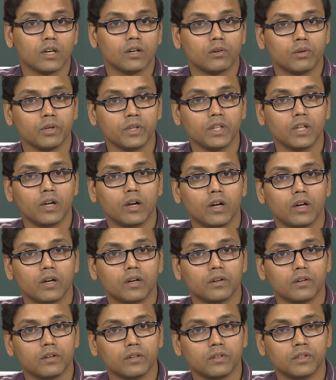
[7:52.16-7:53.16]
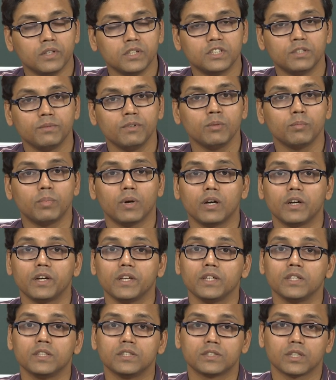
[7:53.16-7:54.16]
when the receiving
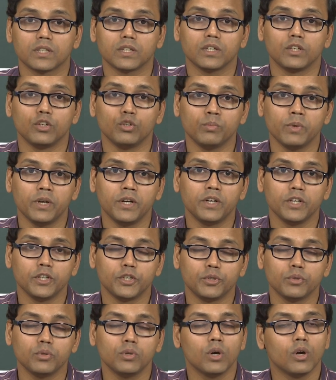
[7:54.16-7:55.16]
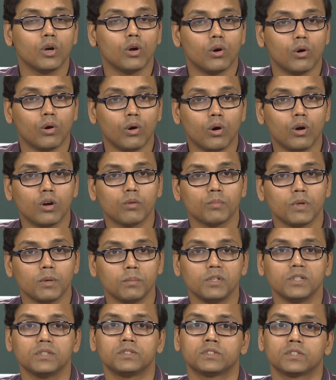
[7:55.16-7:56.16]
party is a human tissue or
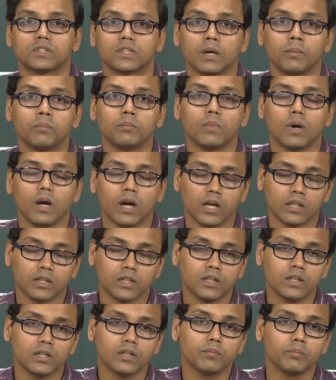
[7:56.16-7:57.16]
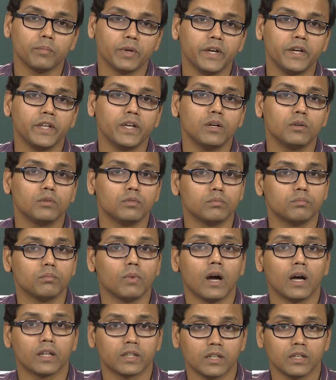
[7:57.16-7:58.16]
maybe some other media
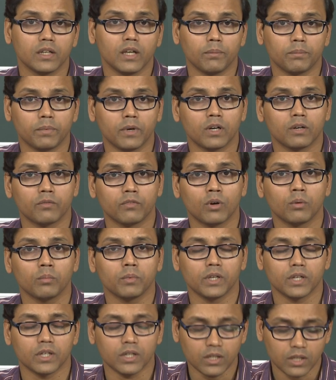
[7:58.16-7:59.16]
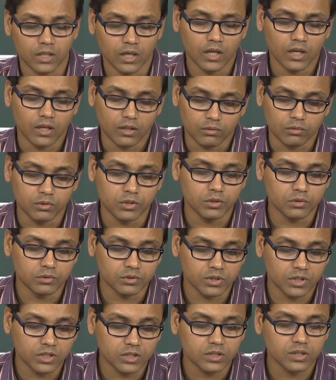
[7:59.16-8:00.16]
other apart from air we
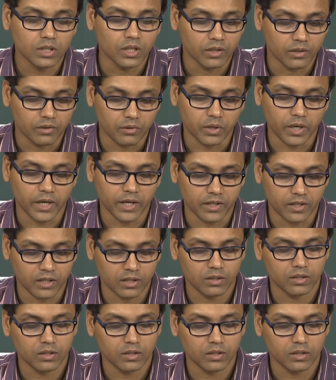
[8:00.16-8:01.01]
use this rad.